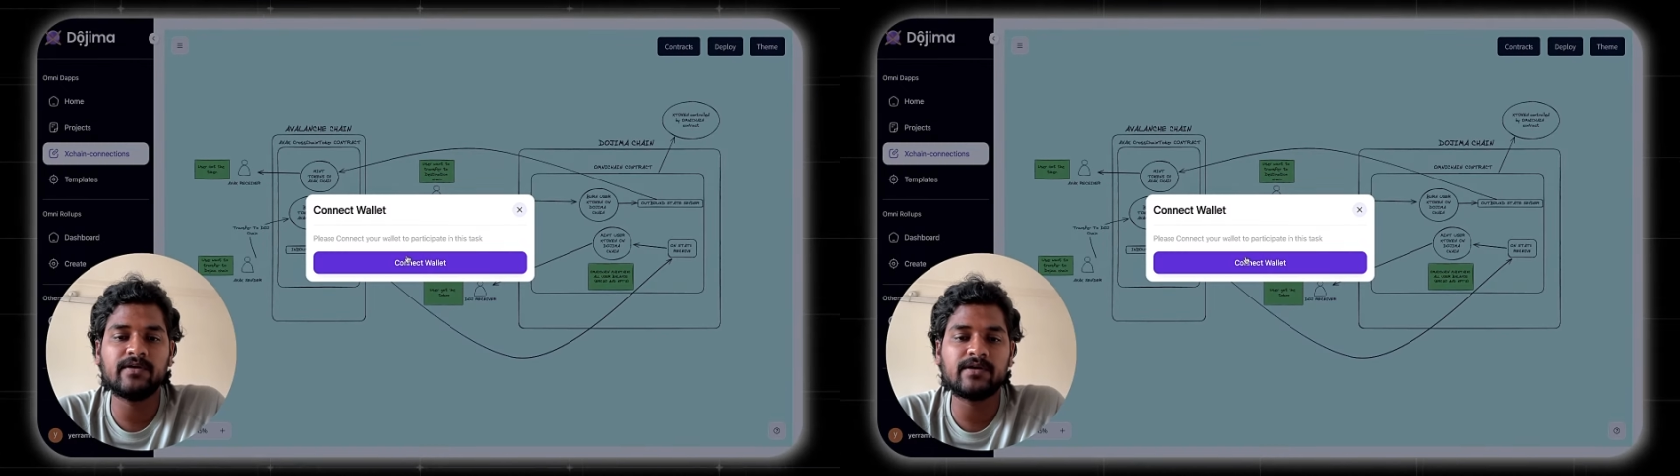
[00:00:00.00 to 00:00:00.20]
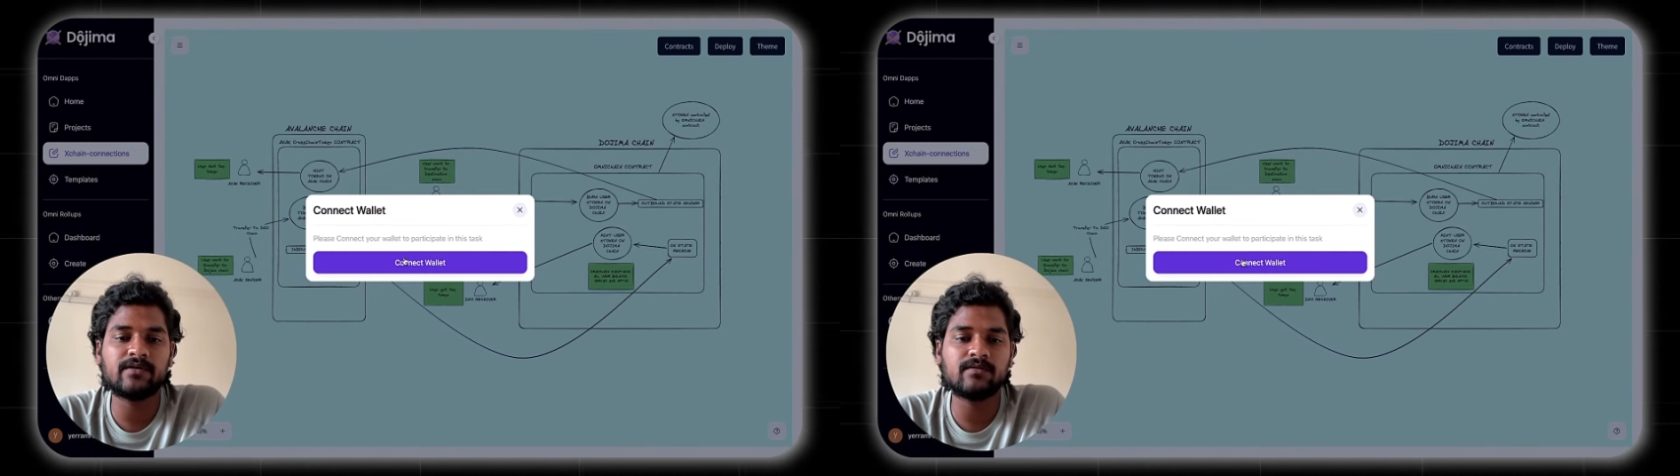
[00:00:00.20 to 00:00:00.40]

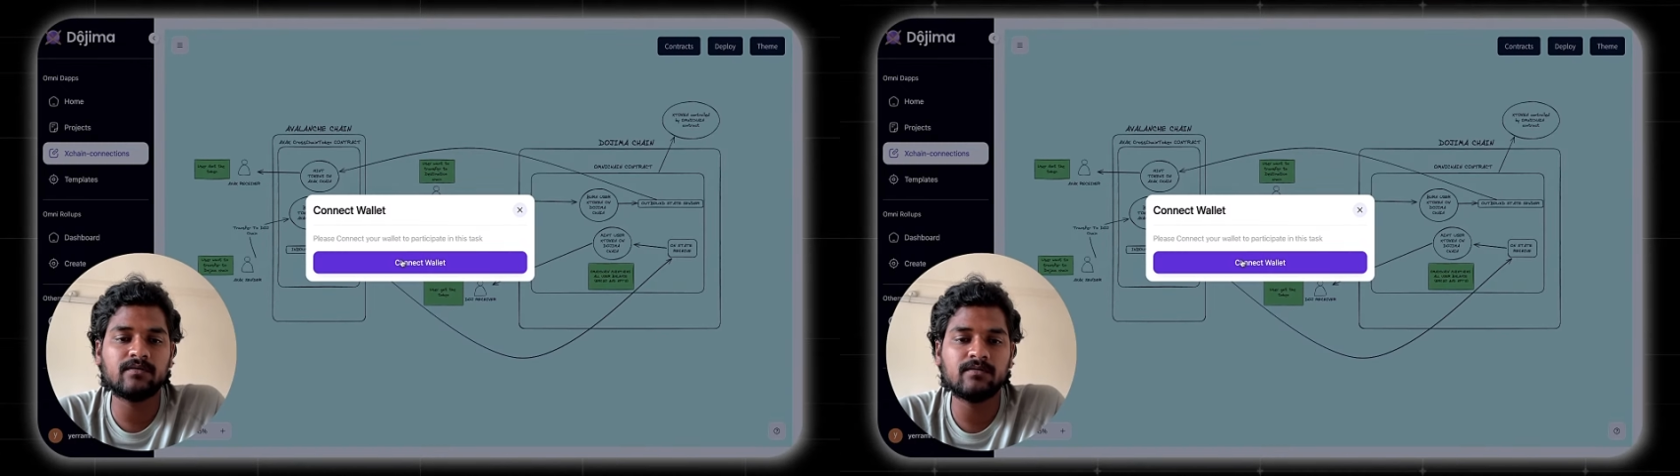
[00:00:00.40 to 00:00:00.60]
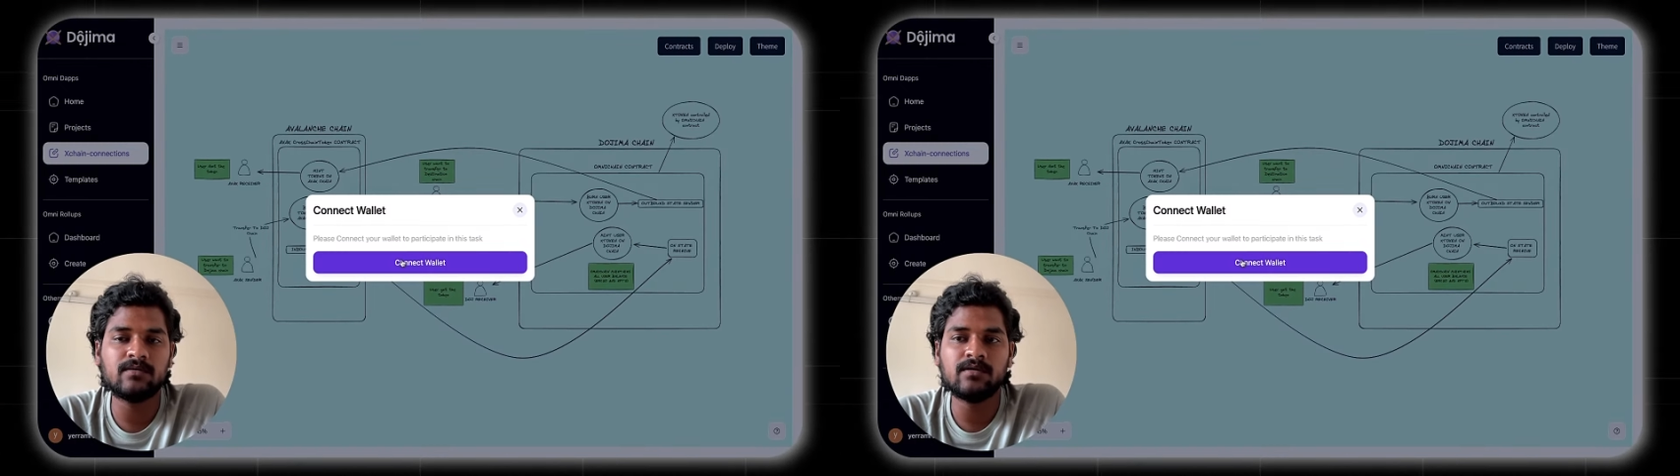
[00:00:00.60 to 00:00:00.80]
need
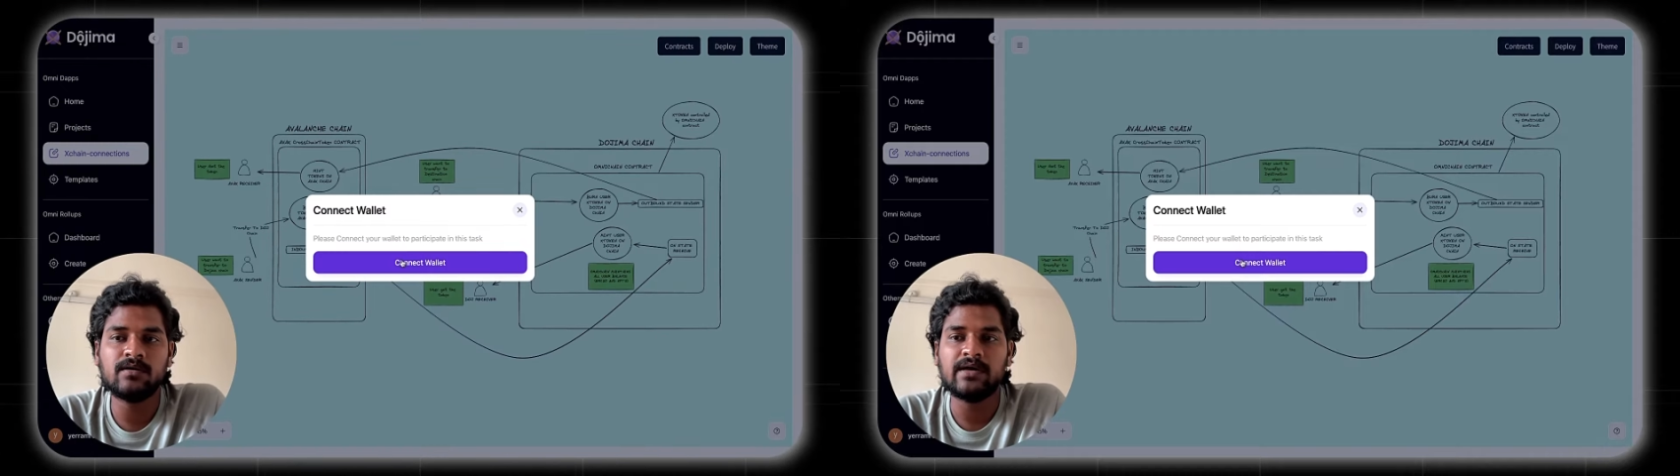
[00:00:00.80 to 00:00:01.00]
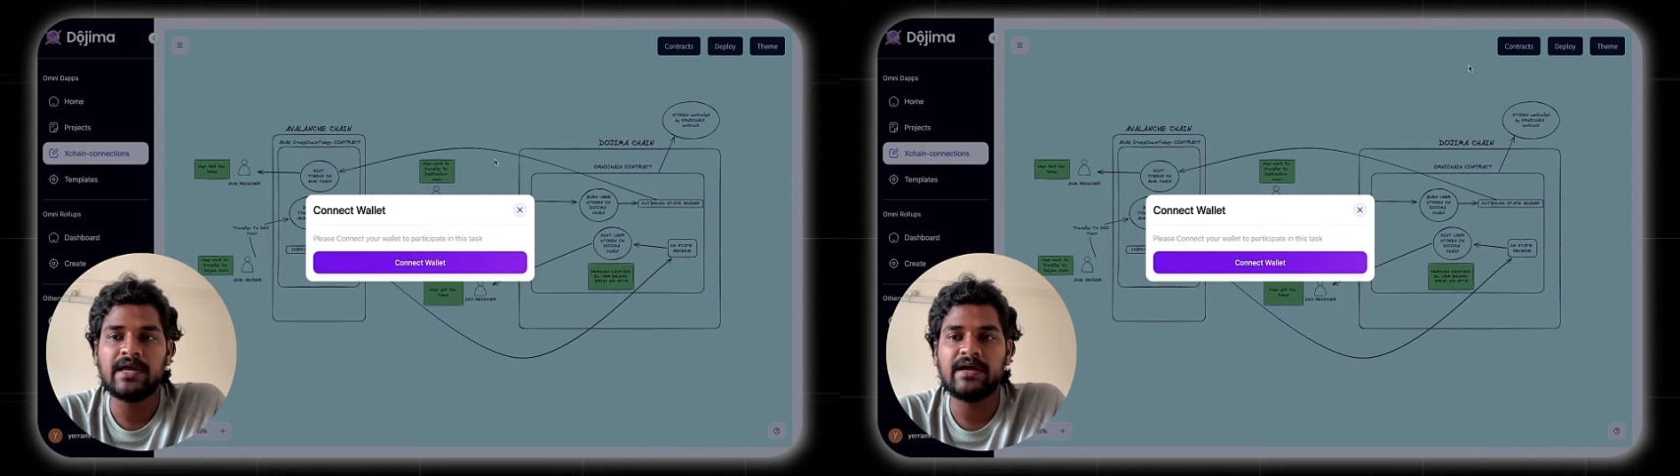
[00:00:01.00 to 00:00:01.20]
to
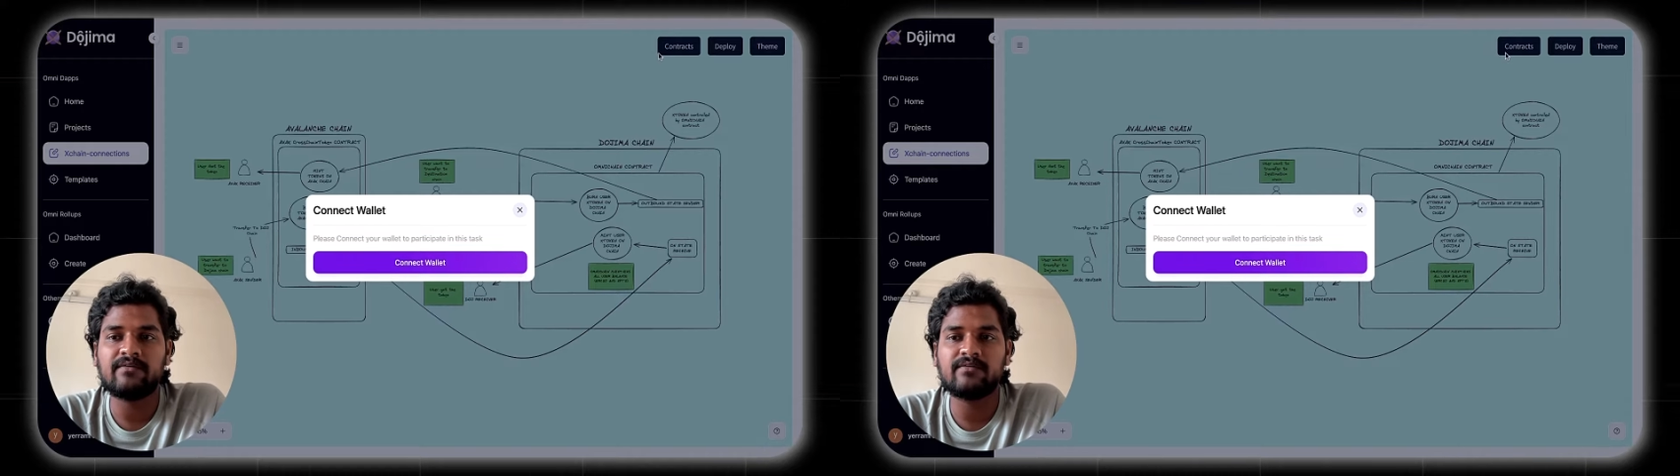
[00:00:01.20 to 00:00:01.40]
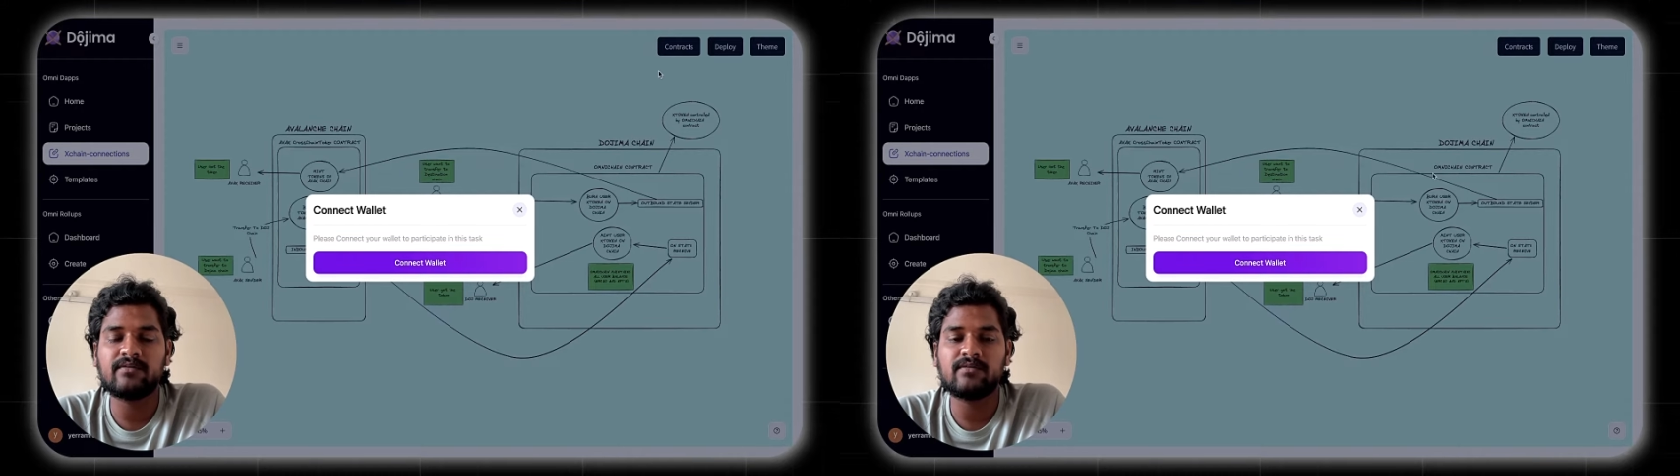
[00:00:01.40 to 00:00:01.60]
have